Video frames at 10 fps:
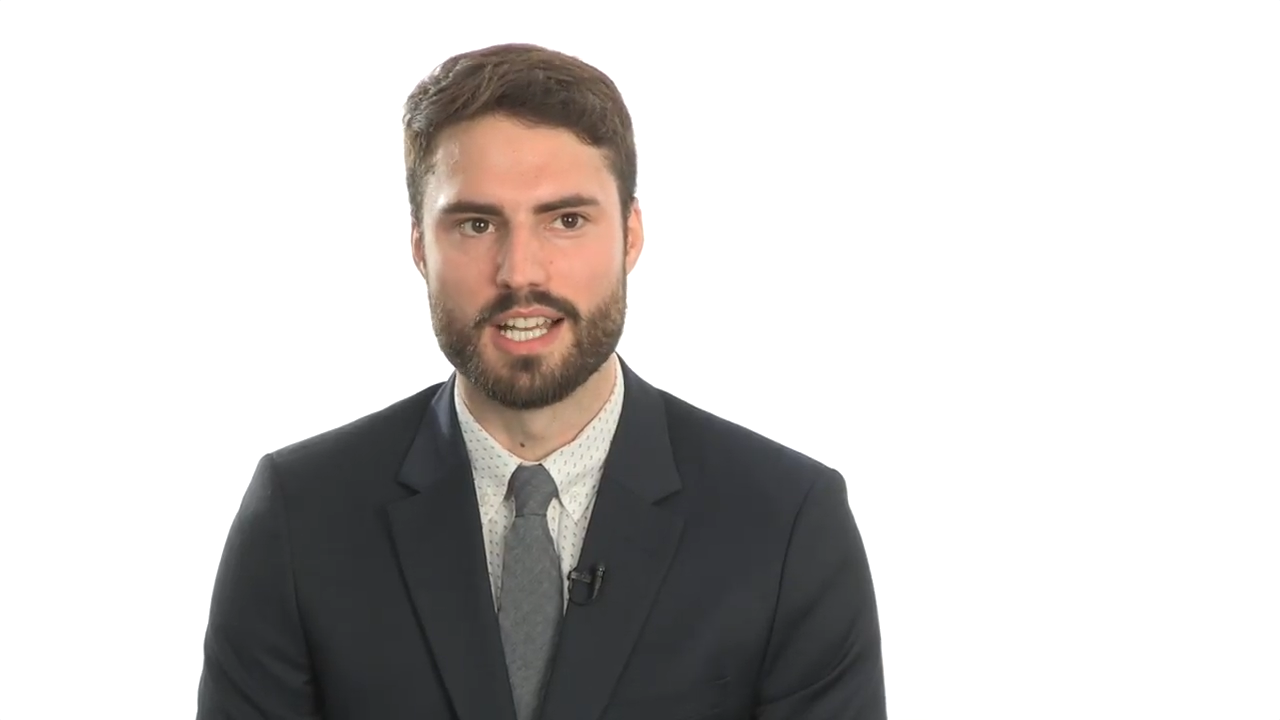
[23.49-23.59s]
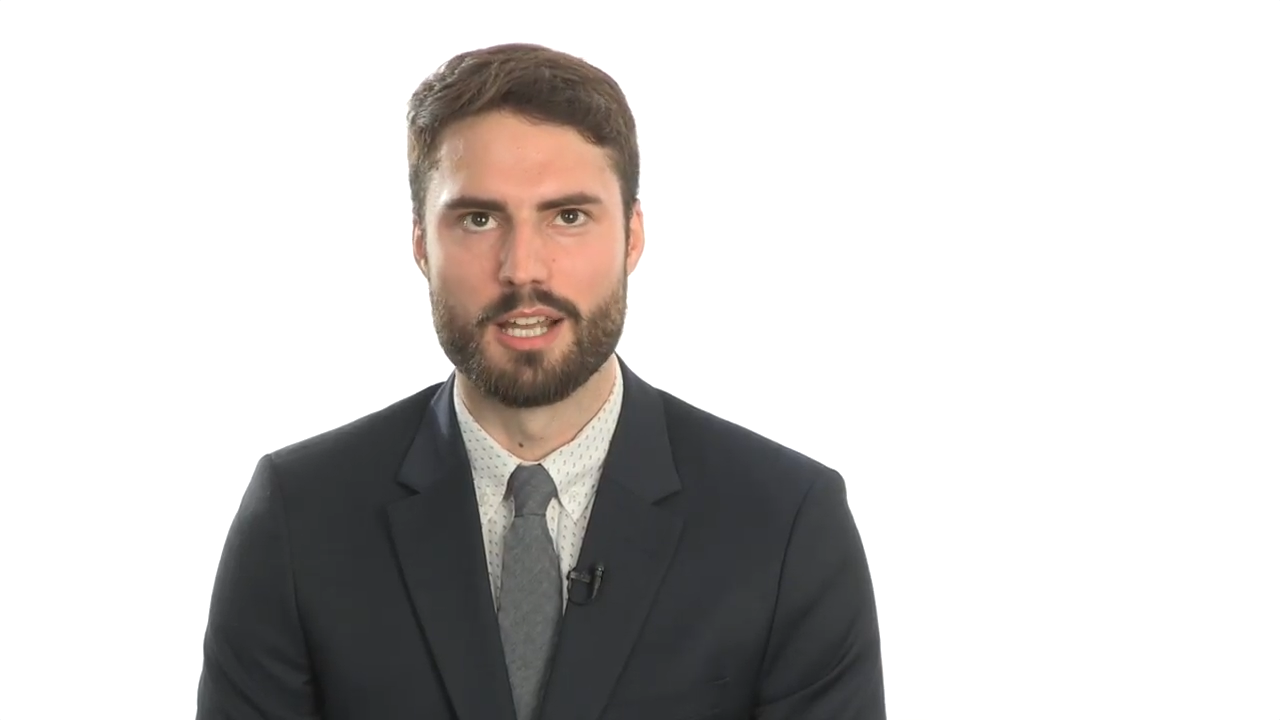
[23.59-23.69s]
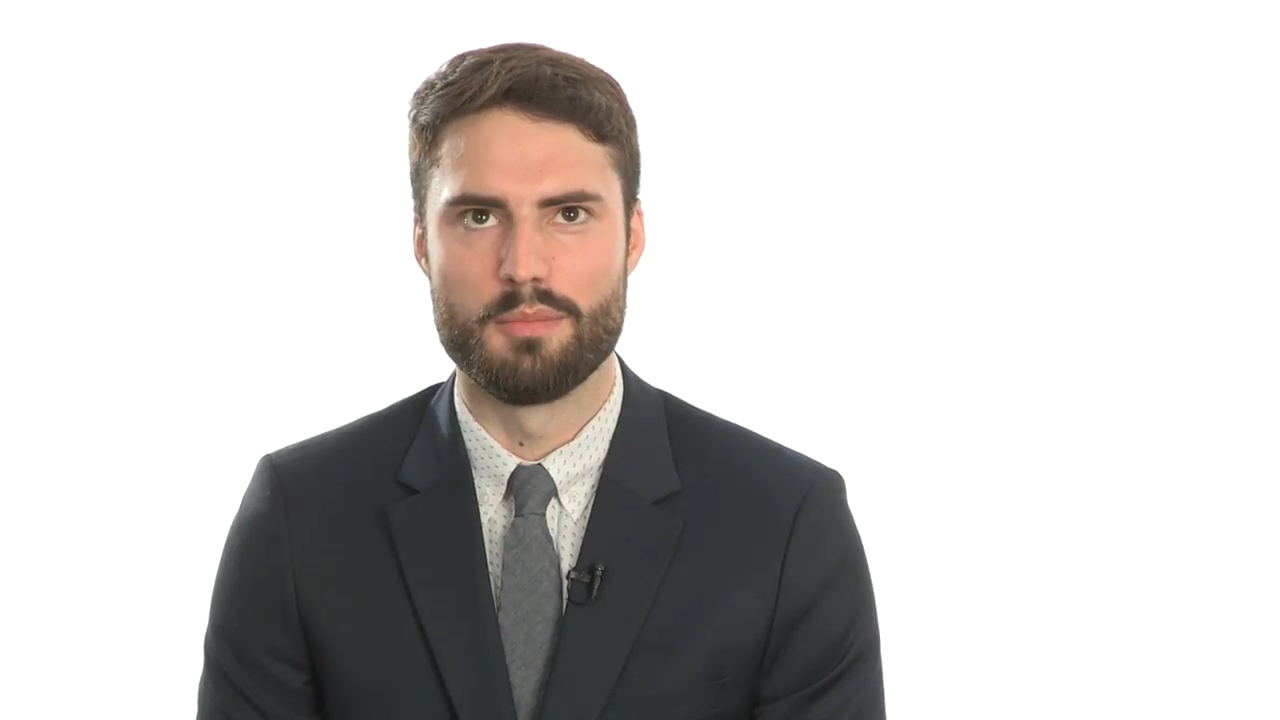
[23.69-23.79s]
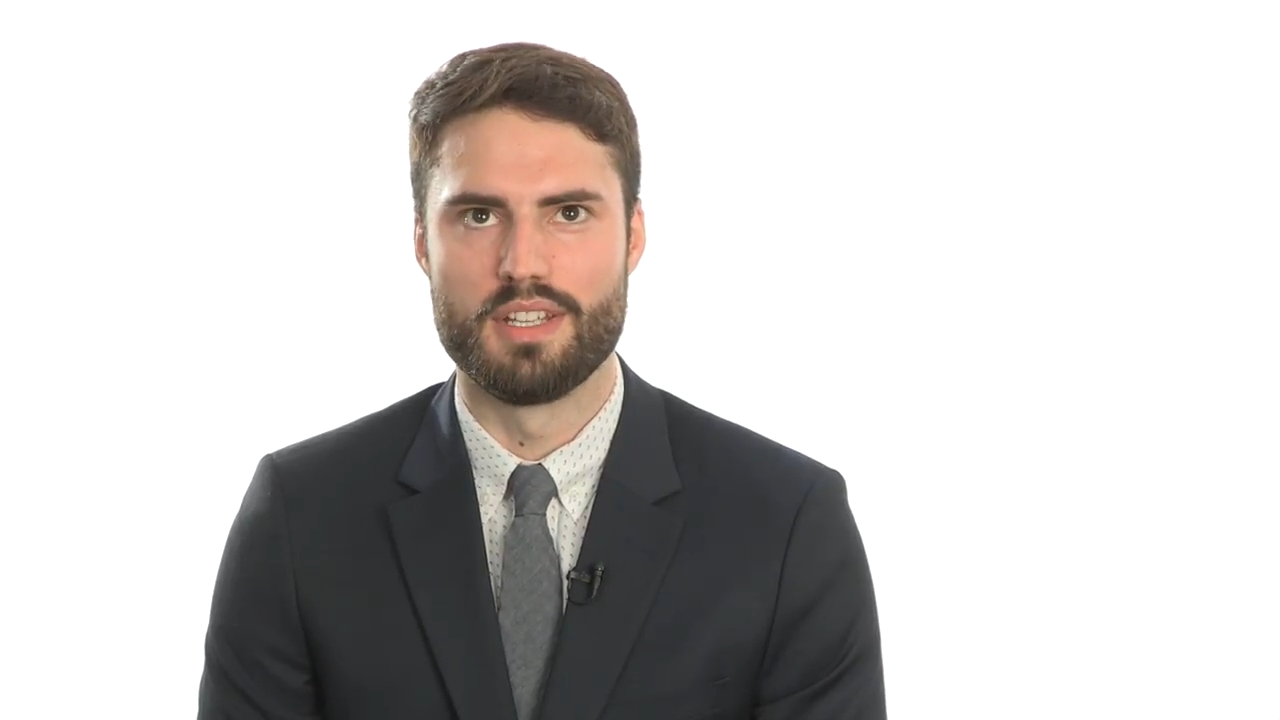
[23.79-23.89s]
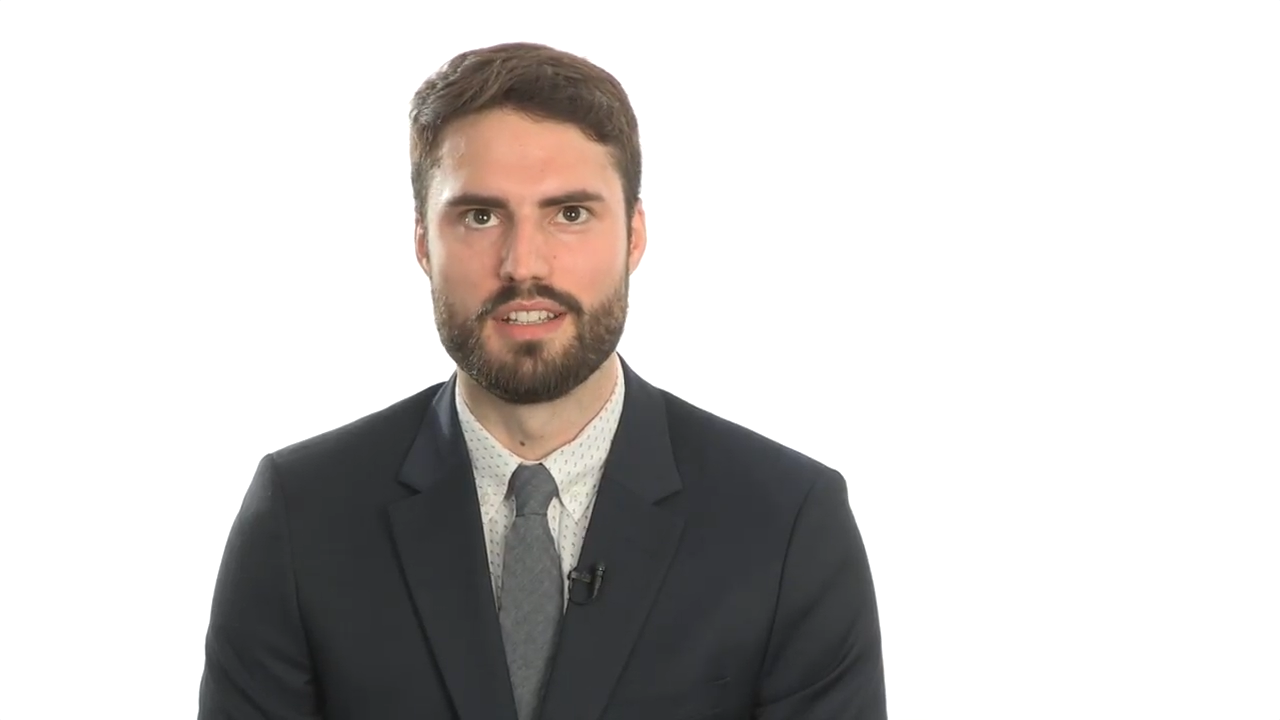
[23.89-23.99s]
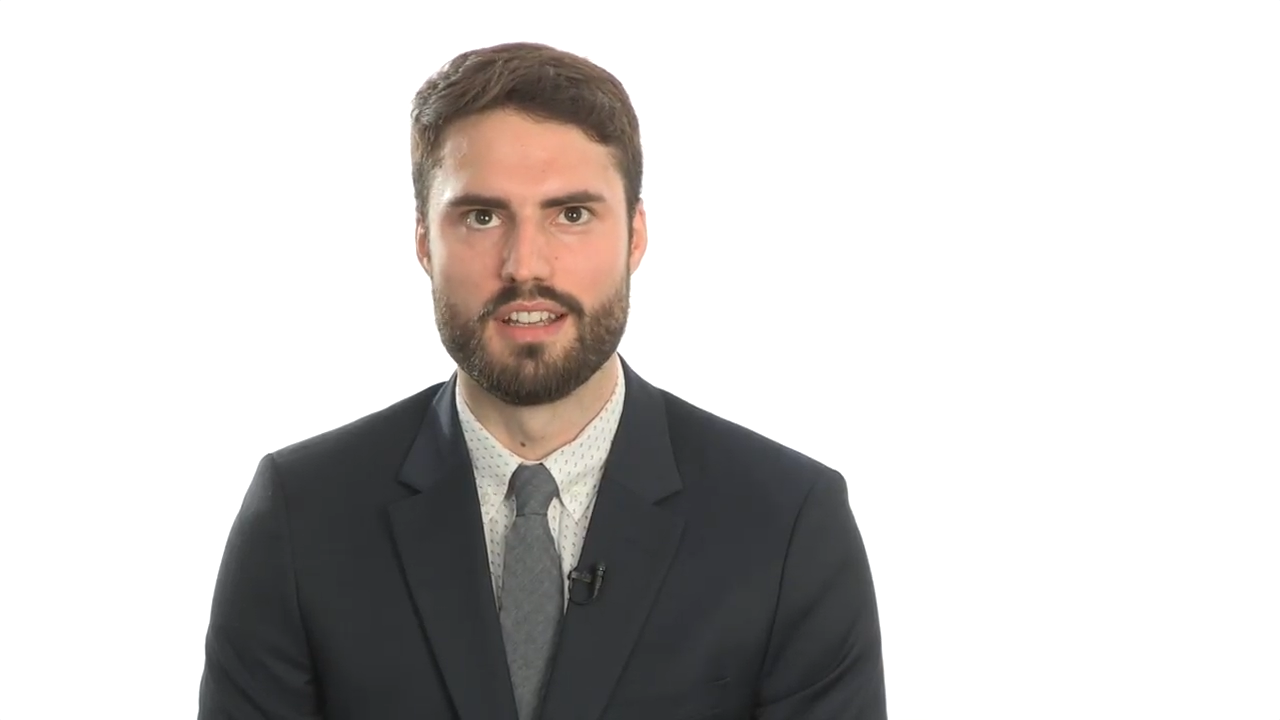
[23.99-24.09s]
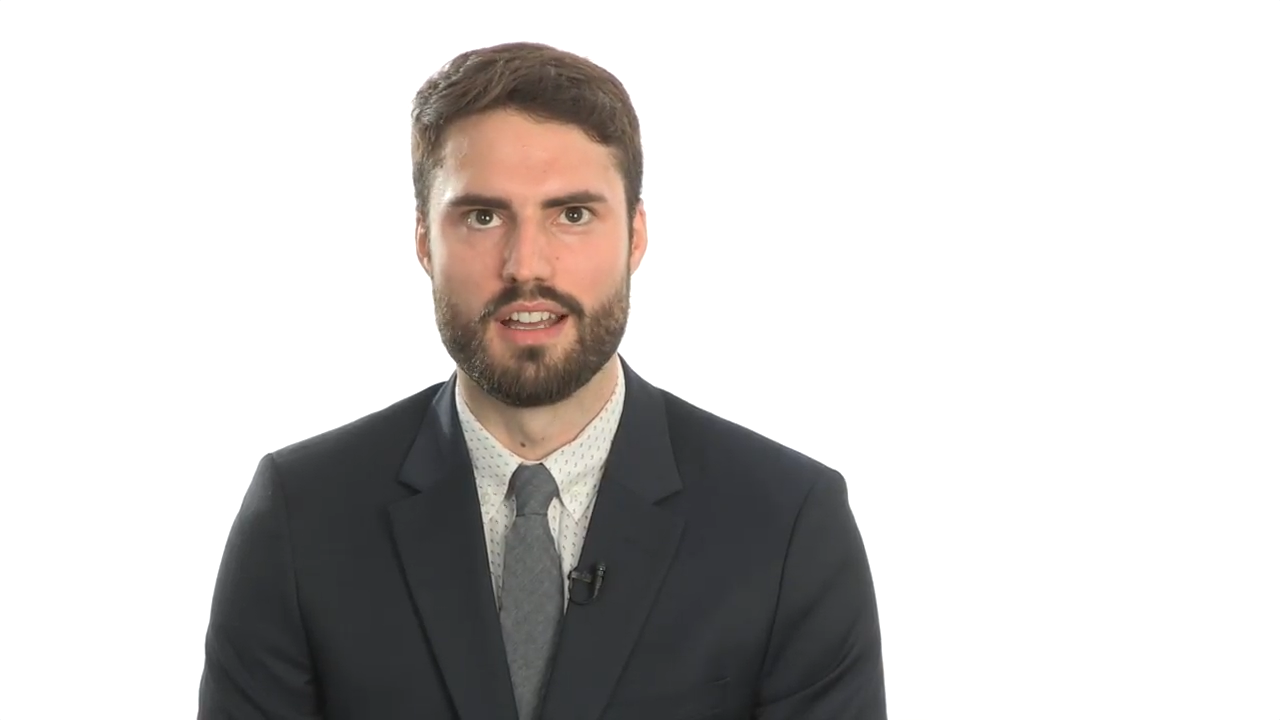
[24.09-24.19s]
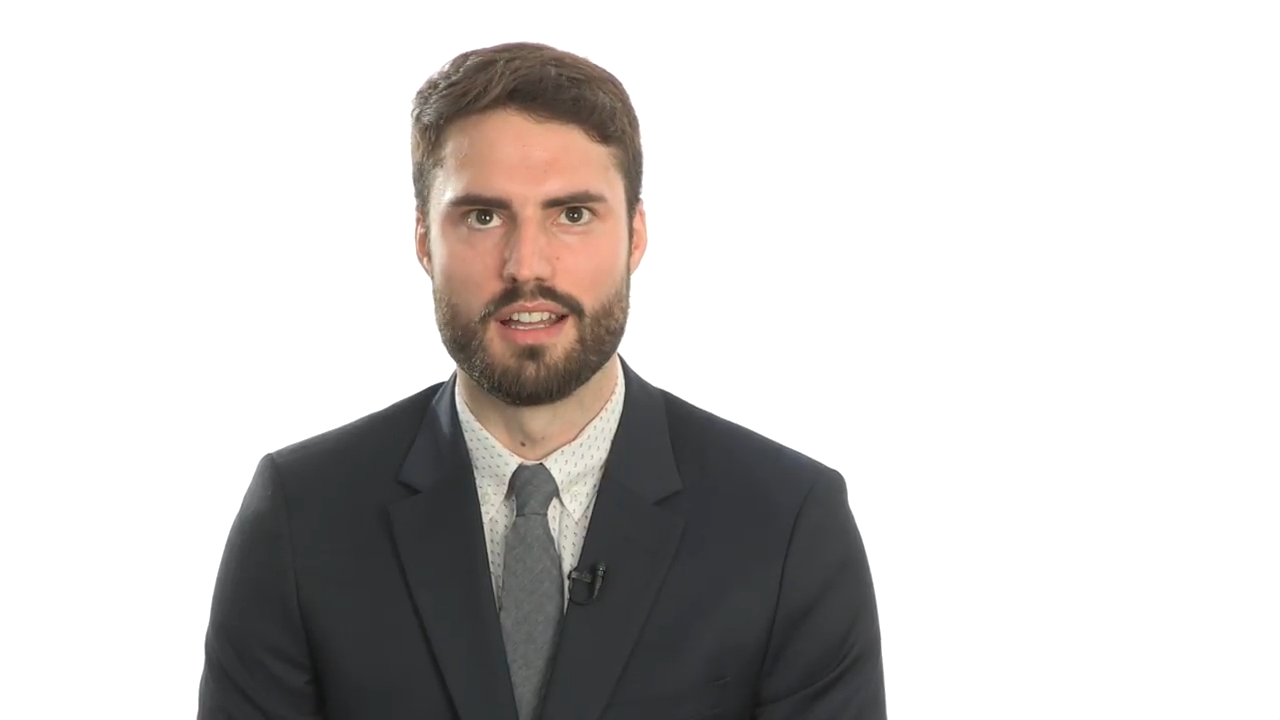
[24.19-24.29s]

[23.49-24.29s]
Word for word: time in